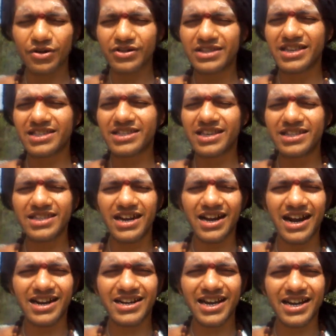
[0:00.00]
They think they
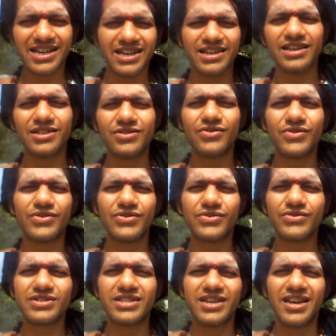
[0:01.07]
are attacking Hindu
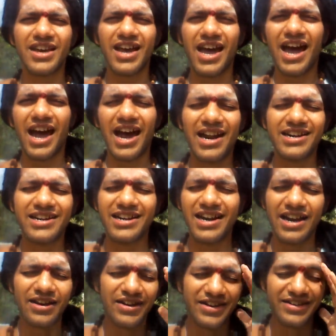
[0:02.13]
gurus, and
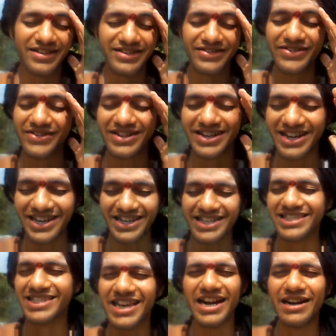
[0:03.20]
you know,
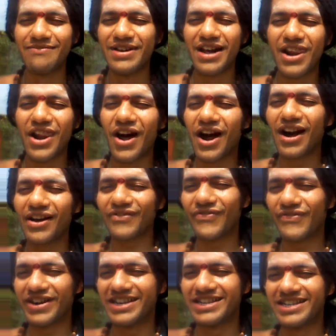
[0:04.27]
it'll be a lot of
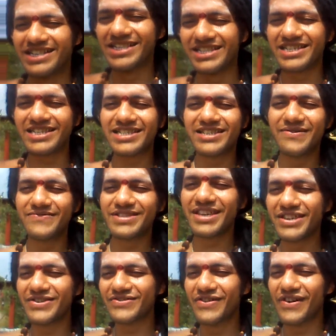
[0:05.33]
fun. This is
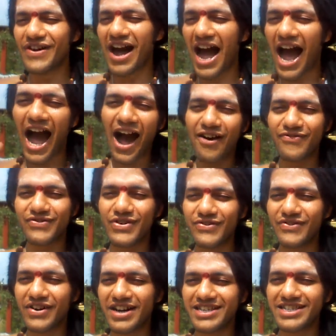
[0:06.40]
something you have to
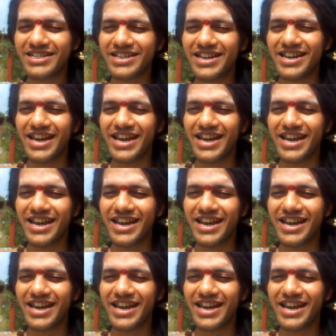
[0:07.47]
watch.